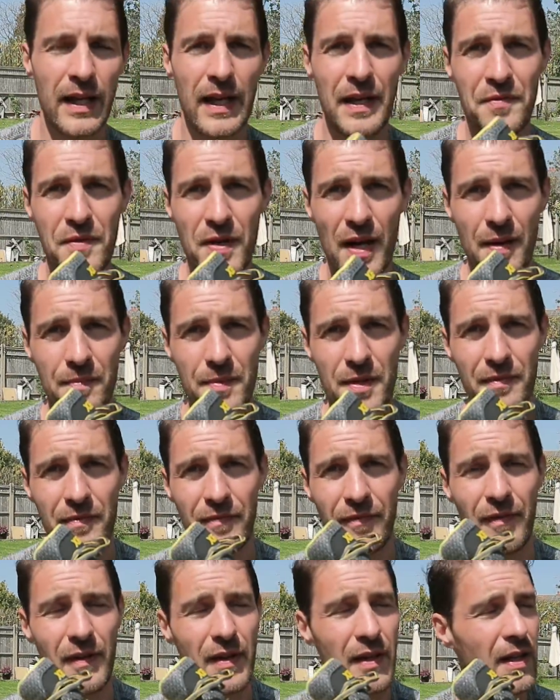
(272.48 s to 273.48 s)
In terms
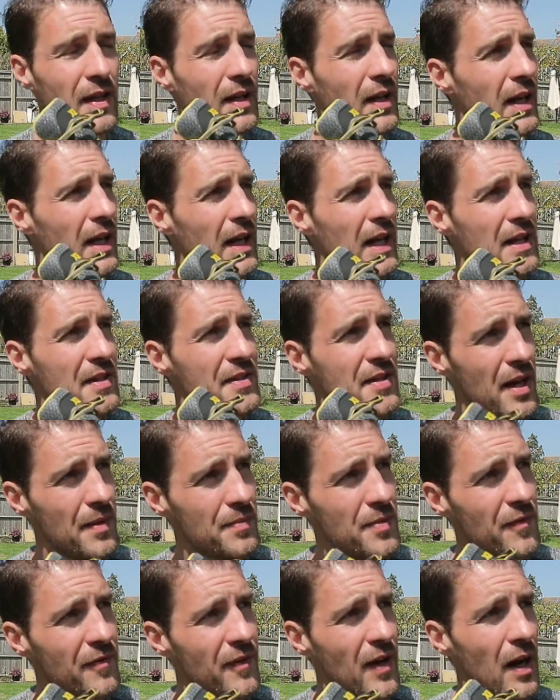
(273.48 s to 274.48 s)

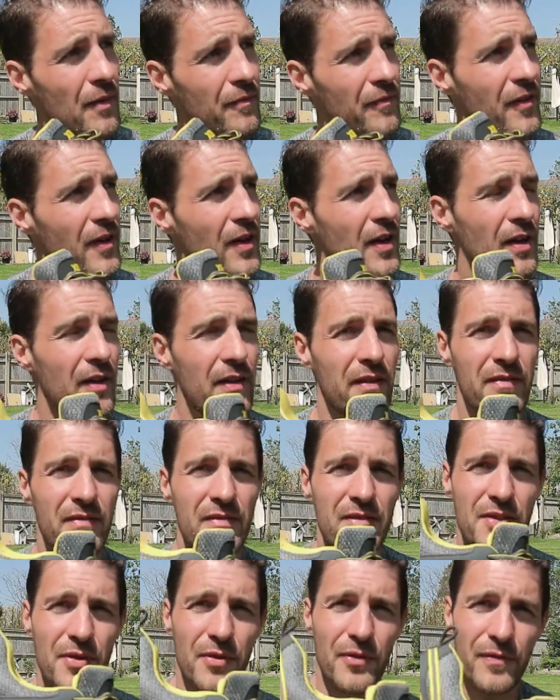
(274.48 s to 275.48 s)
of comfort and
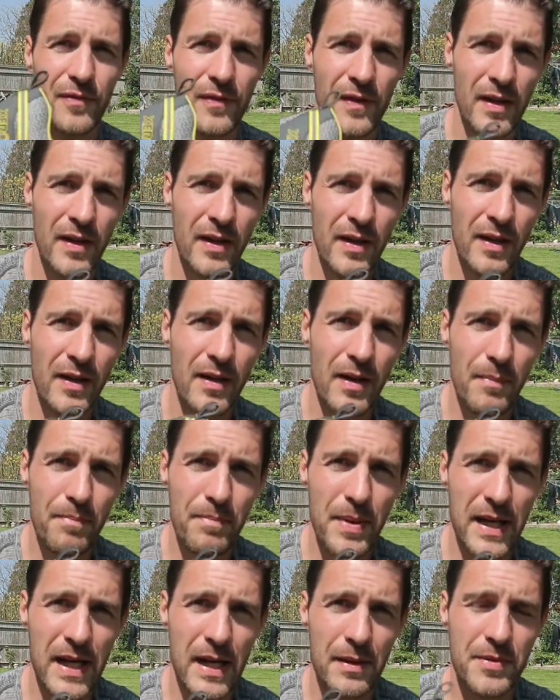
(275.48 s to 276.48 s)
sort of
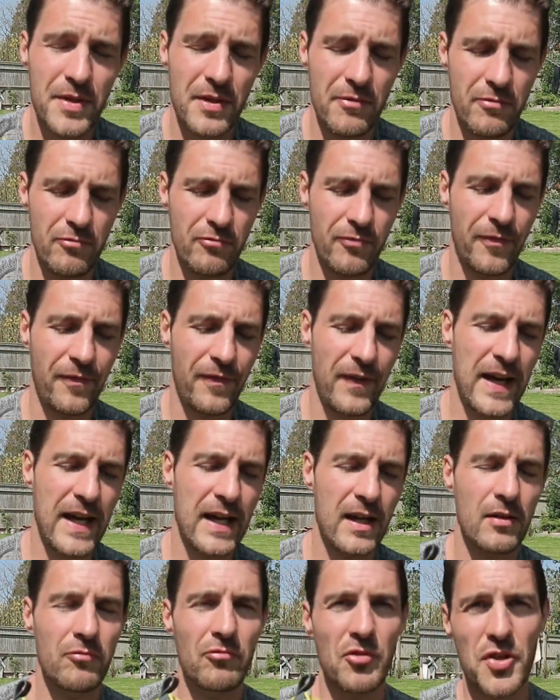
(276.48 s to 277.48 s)
being able to
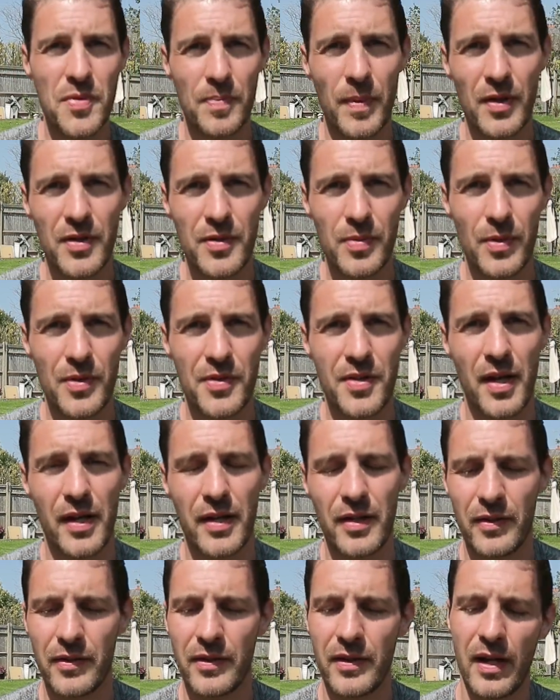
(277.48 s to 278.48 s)
feel and respond to what's
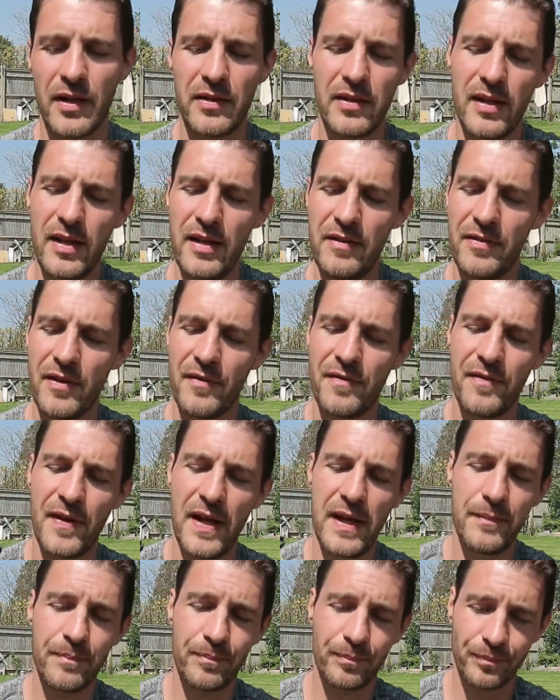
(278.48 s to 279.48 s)
going on underneath your
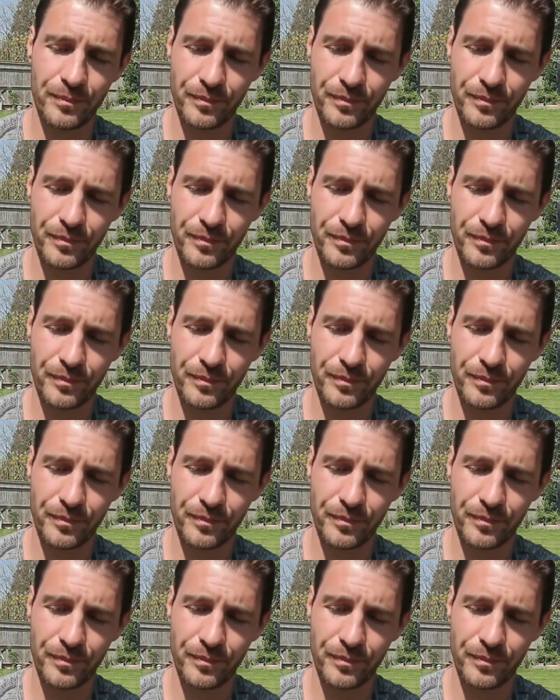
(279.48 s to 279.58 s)
feet,